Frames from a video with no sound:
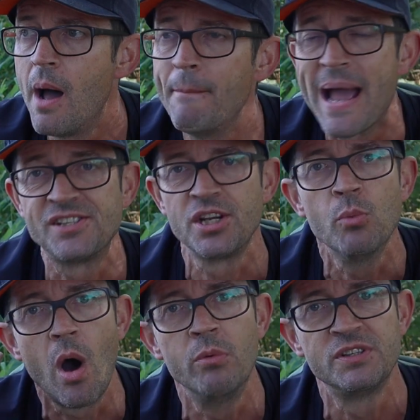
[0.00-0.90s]
matching
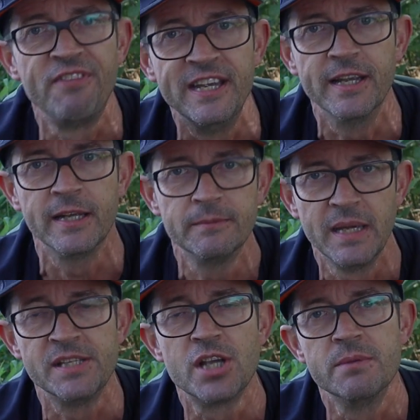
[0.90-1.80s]
what I was feeding
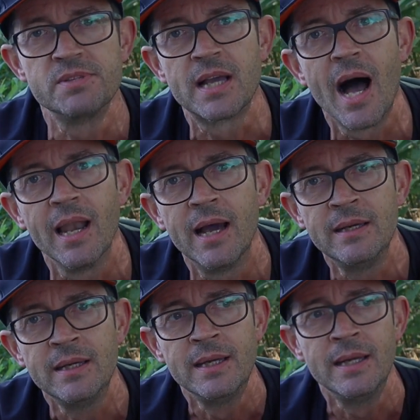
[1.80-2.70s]
in terms of colour.
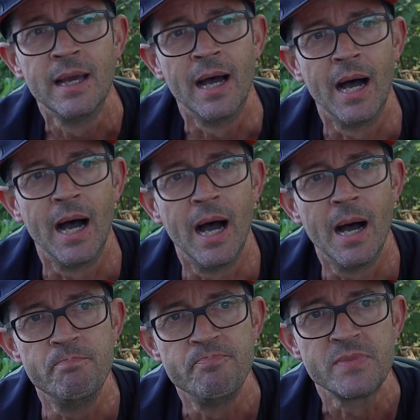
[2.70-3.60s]

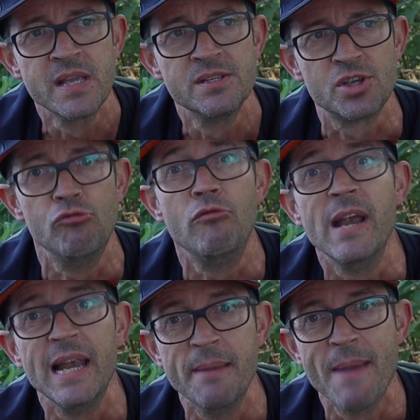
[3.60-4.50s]
So
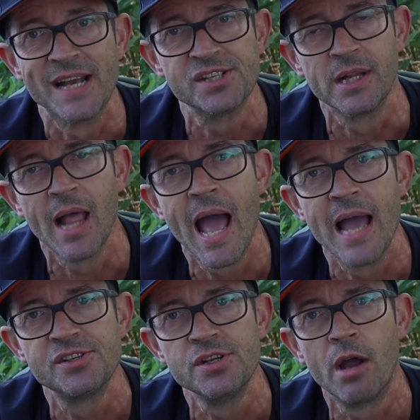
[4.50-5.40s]
really matching the
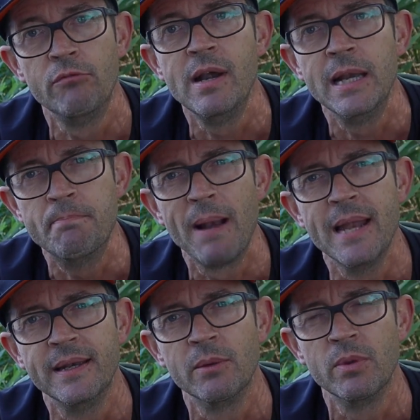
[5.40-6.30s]
hatch, you know, really
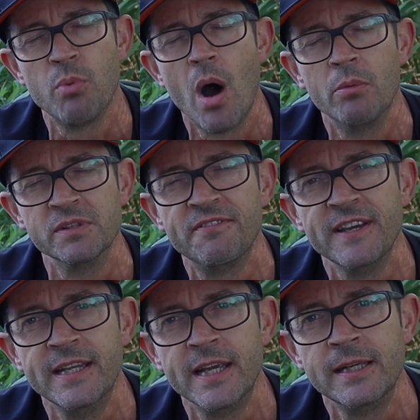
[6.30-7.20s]
blending with what I was
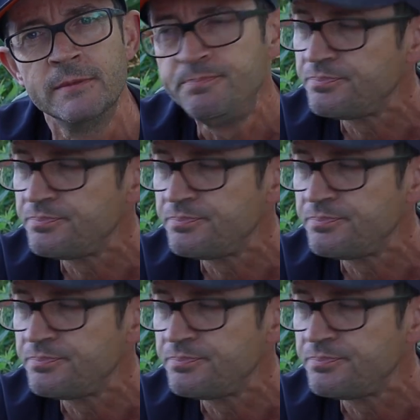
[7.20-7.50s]
feeding.